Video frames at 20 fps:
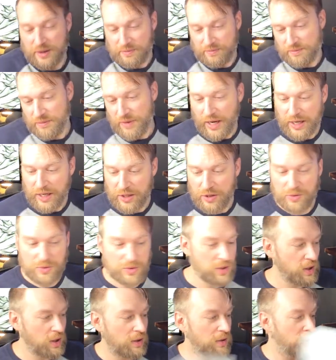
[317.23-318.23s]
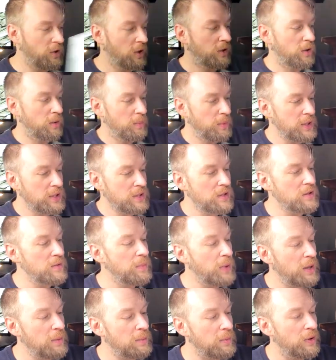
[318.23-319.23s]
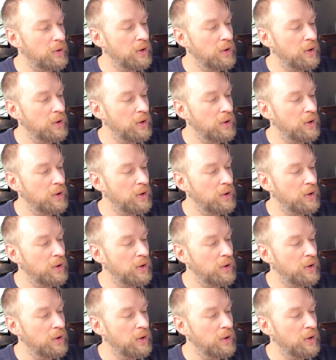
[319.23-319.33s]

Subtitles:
I can use it on darker pieces of paper.